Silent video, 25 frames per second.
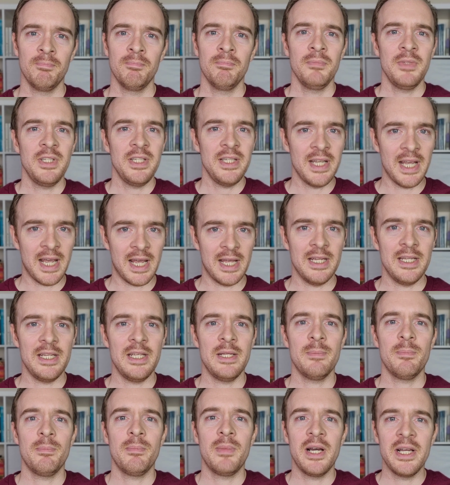yeah,
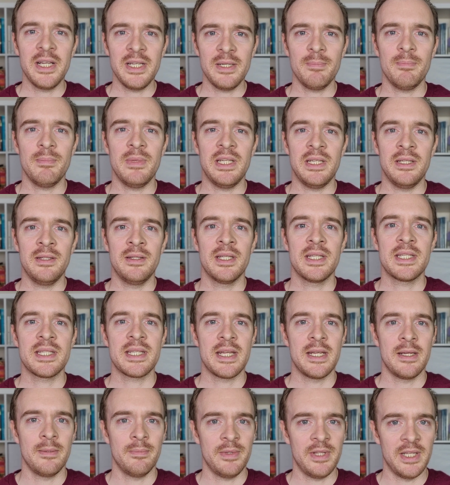it might mean the
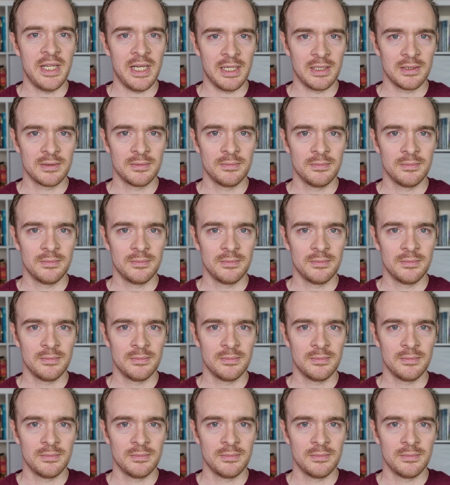same thing.